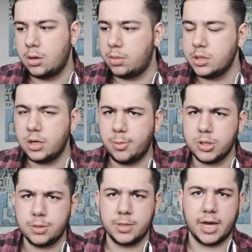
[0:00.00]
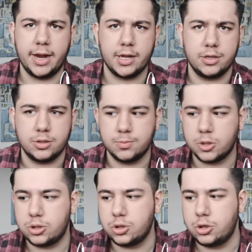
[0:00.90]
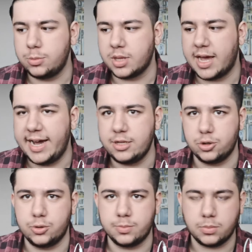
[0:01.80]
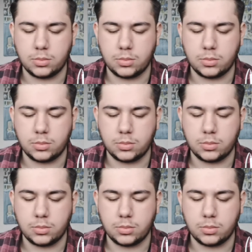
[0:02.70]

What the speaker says: But let's talk about some of the characters. So Kaito,